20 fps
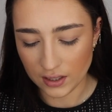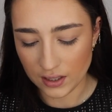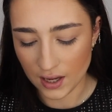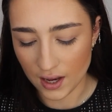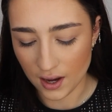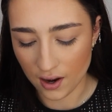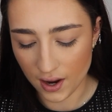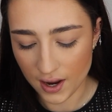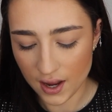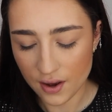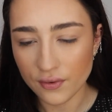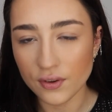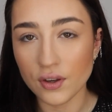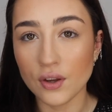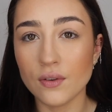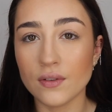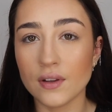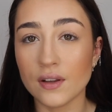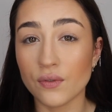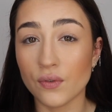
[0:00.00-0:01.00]
Yeah, I haven't
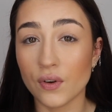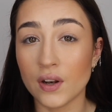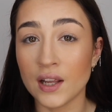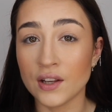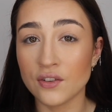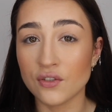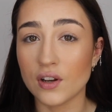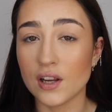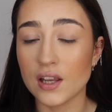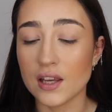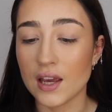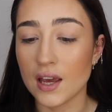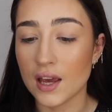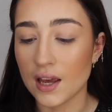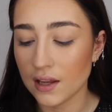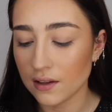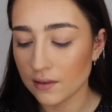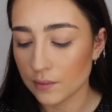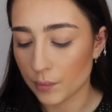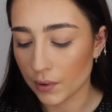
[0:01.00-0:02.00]
used this for literally
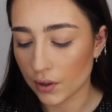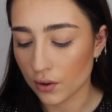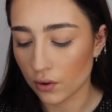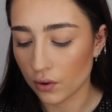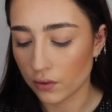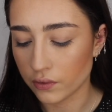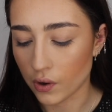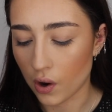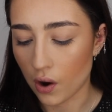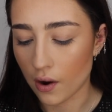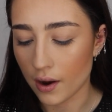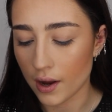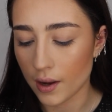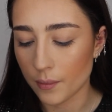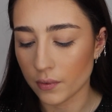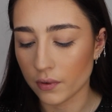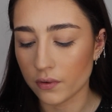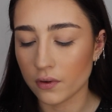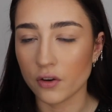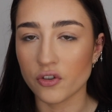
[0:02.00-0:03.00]
years because
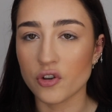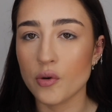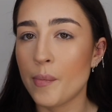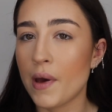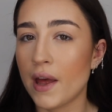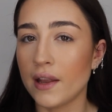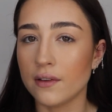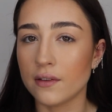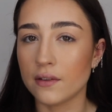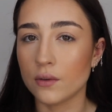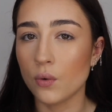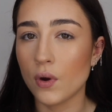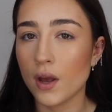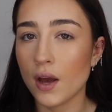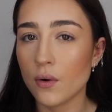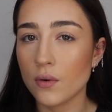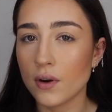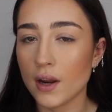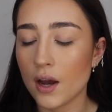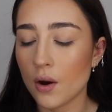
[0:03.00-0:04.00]
I'm such a pencil
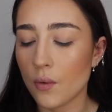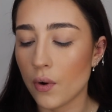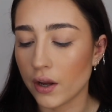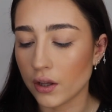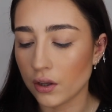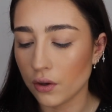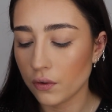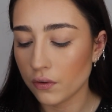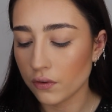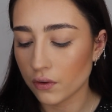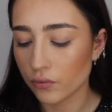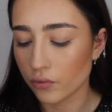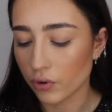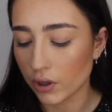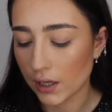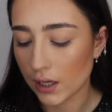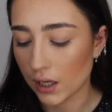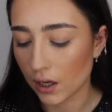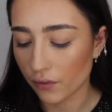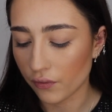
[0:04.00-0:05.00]
girl now. I used to
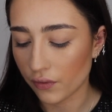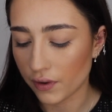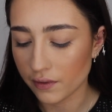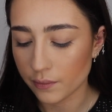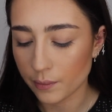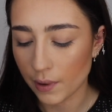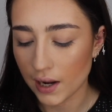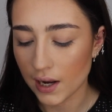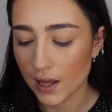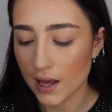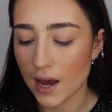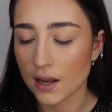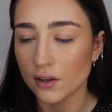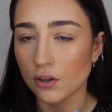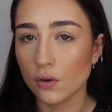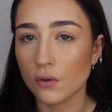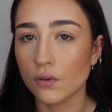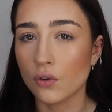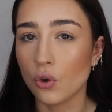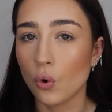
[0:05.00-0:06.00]
really love this palette and
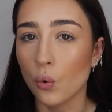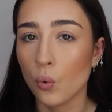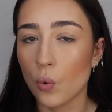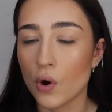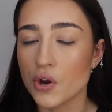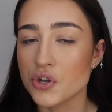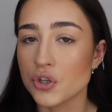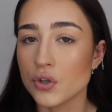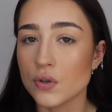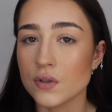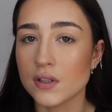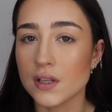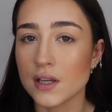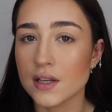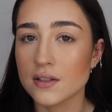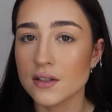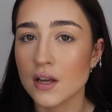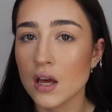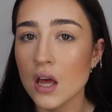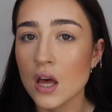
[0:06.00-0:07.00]
used to always use
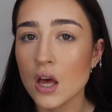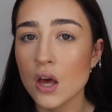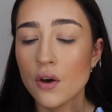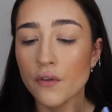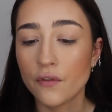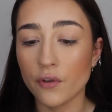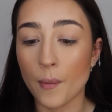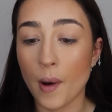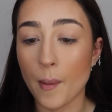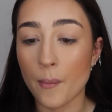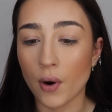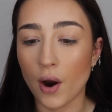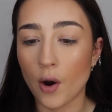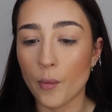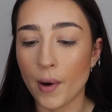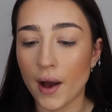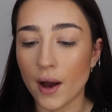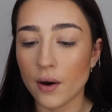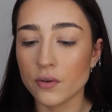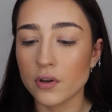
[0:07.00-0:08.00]
this for my brow
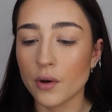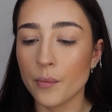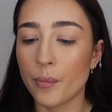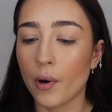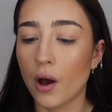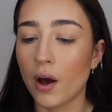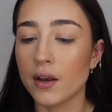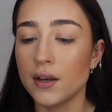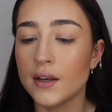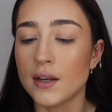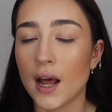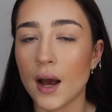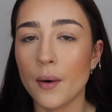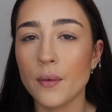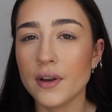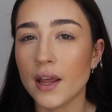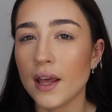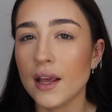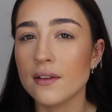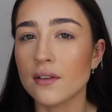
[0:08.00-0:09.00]
powder, but
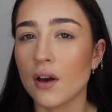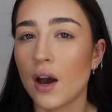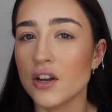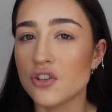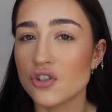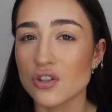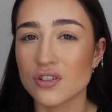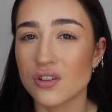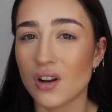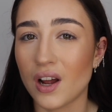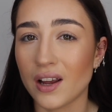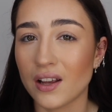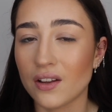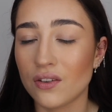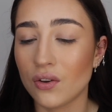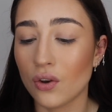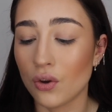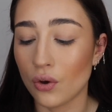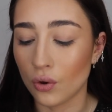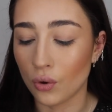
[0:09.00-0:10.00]
nowadays I just like
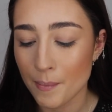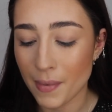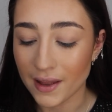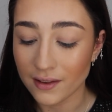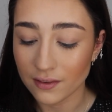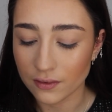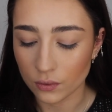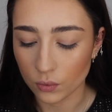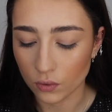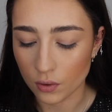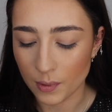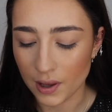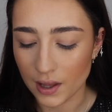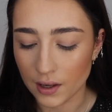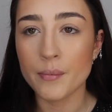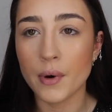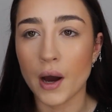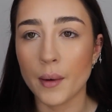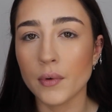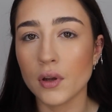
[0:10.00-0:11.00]
to pencil them
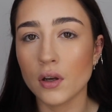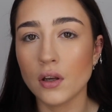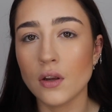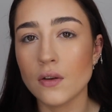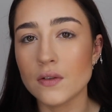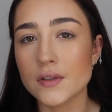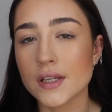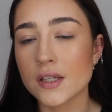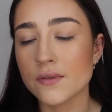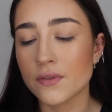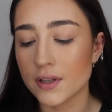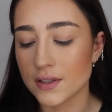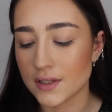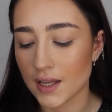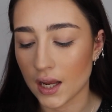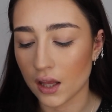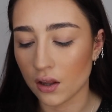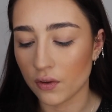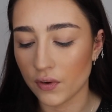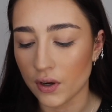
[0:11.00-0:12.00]
in. But I'm going to use this for the
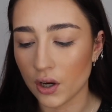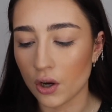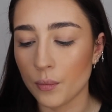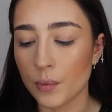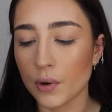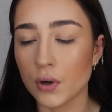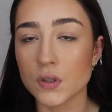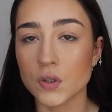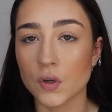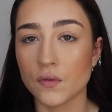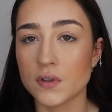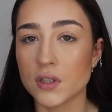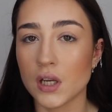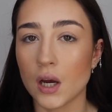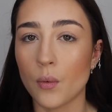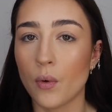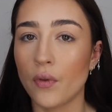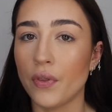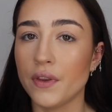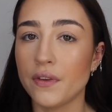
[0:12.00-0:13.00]
sake of the video because obviously
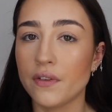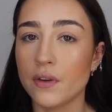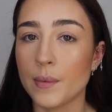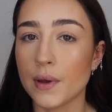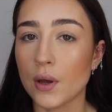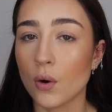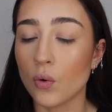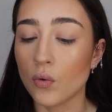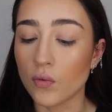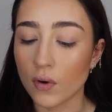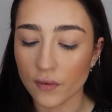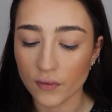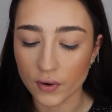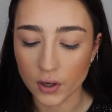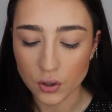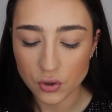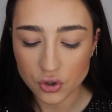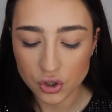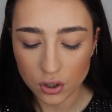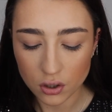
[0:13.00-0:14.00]
I want this to be all
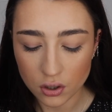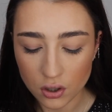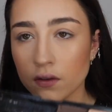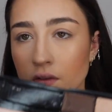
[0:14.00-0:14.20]
Revolution.